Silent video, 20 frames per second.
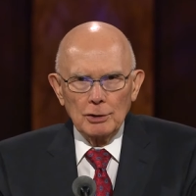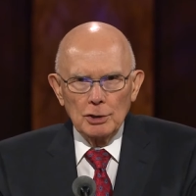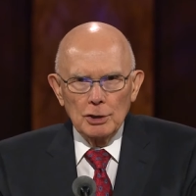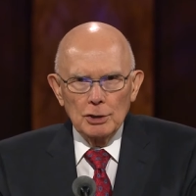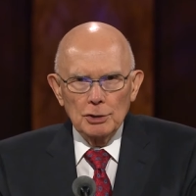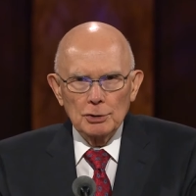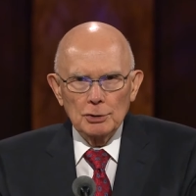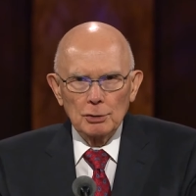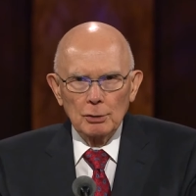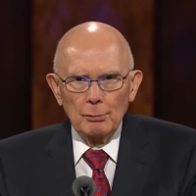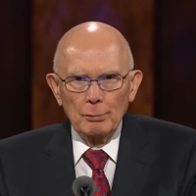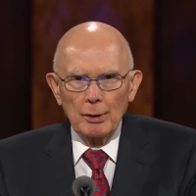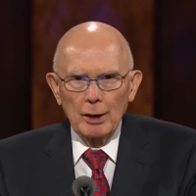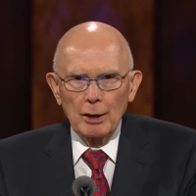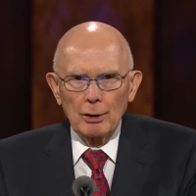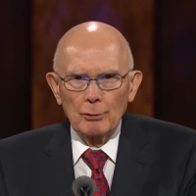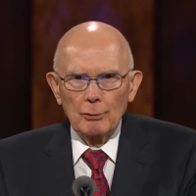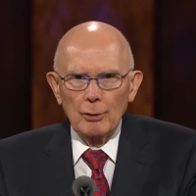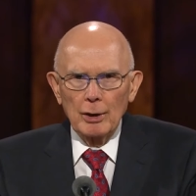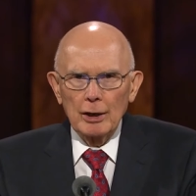ye shall
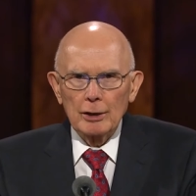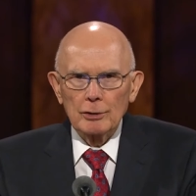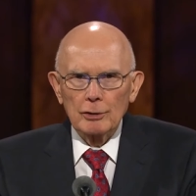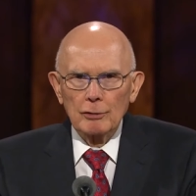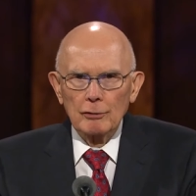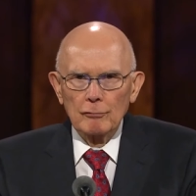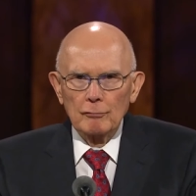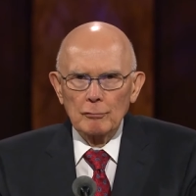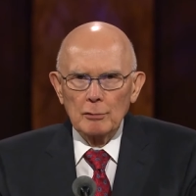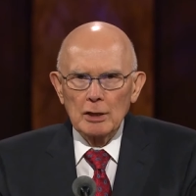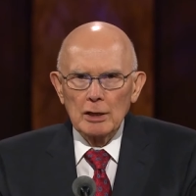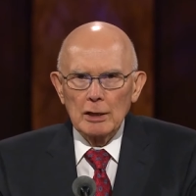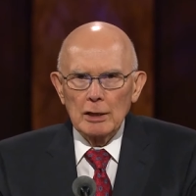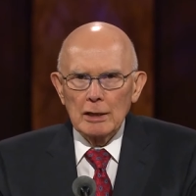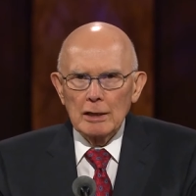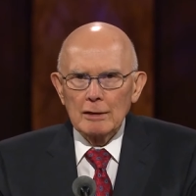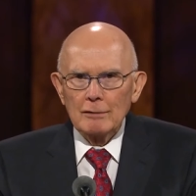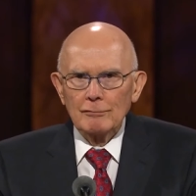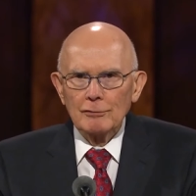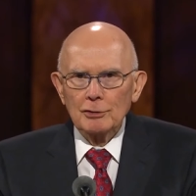bear record of me,
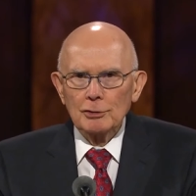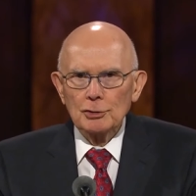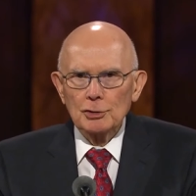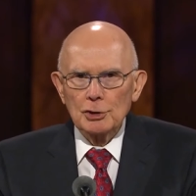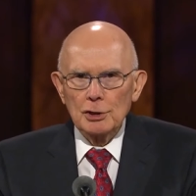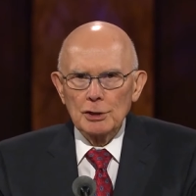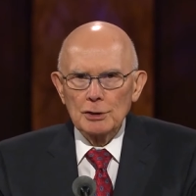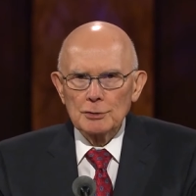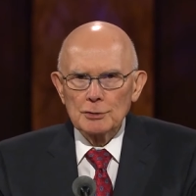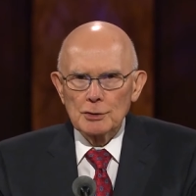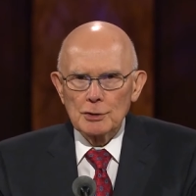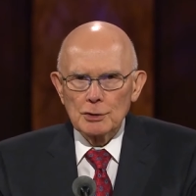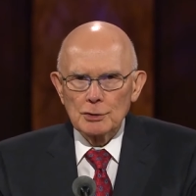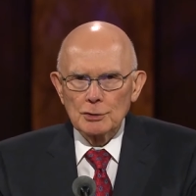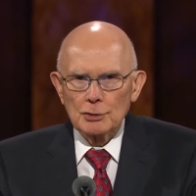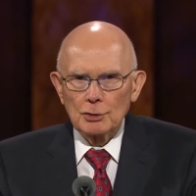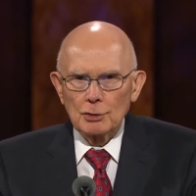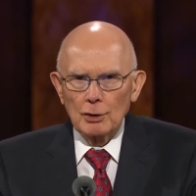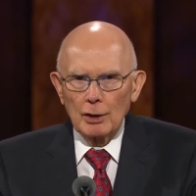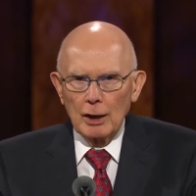even
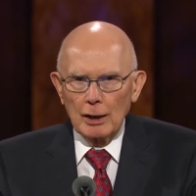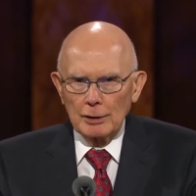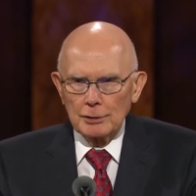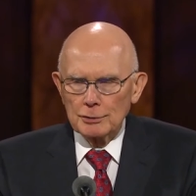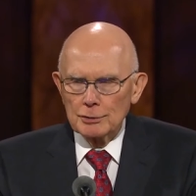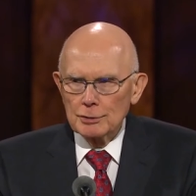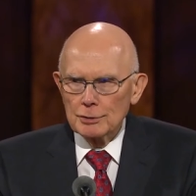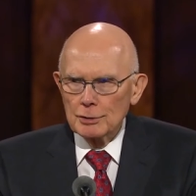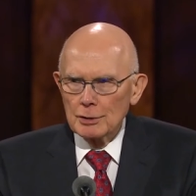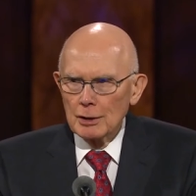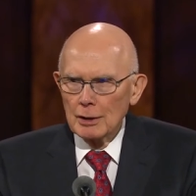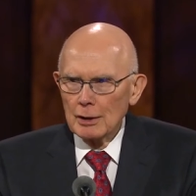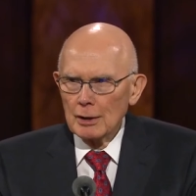Jesus Christ,